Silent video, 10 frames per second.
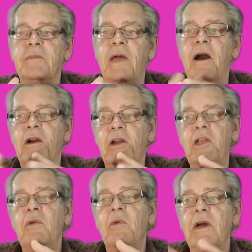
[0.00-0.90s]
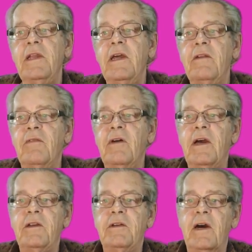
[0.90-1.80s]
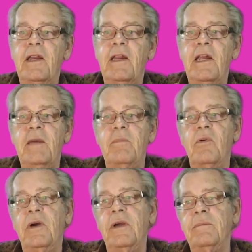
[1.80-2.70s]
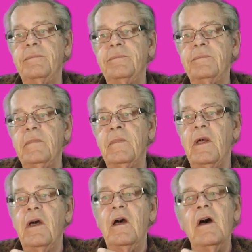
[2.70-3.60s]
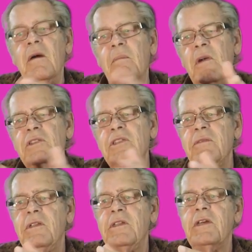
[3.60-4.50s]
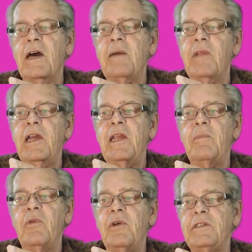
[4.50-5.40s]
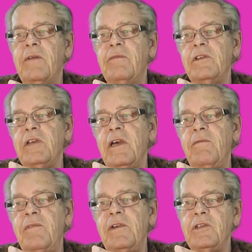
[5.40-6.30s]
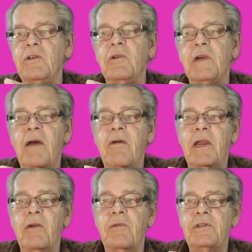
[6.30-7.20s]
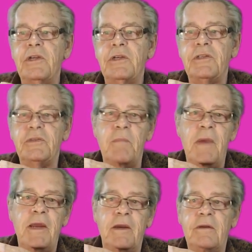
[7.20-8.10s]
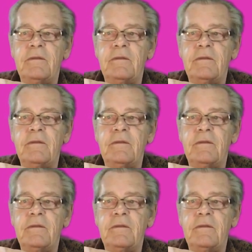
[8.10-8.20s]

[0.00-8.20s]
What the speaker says: how can you identify a Thai ladyboy? Most of the time, ladyboys have the same physical characteristics as men.